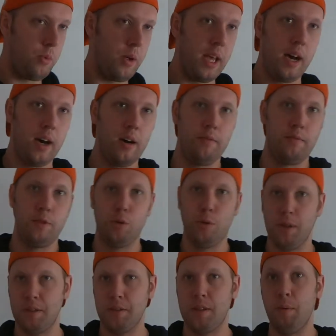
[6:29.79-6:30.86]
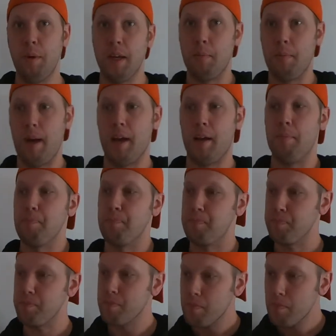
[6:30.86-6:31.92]
we have choices that we can make.
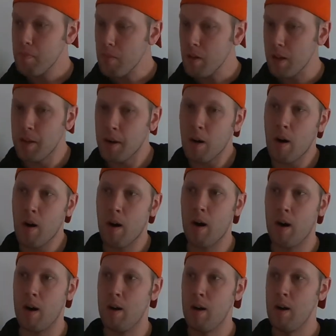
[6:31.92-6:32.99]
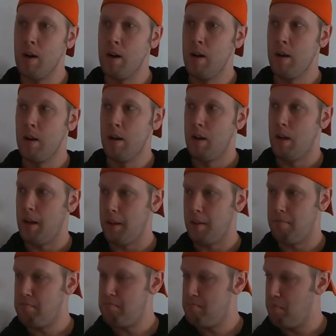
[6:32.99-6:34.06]
There are a
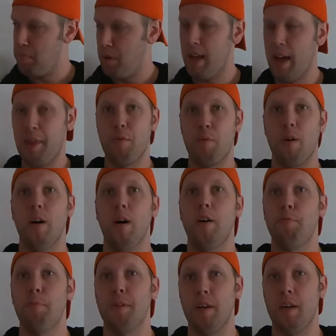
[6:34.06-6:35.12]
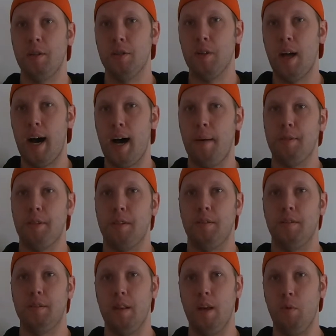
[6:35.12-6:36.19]
plethora of potential
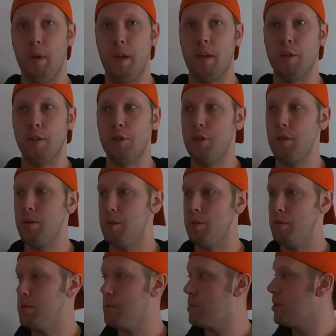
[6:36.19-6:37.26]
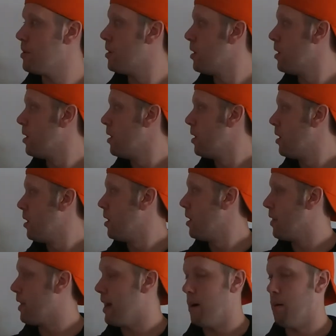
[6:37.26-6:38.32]
options that we can choose
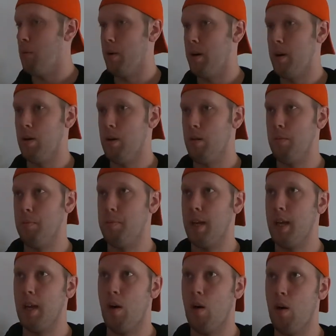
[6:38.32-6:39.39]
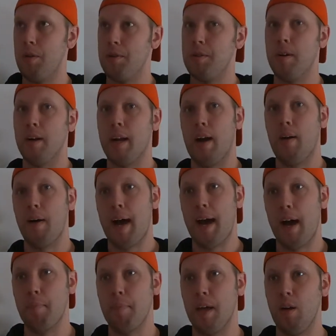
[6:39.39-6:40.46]
that will be altering how
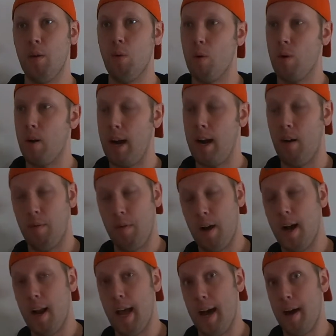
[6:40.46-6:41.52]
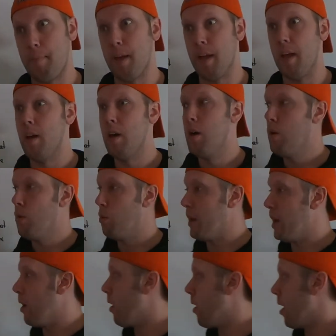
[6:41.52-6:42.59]
happy or how not happy
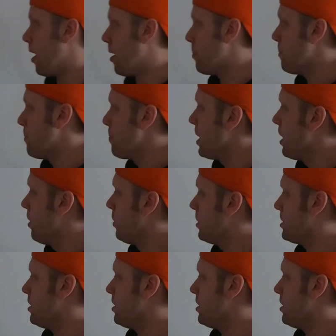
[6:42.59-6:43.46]
we are. What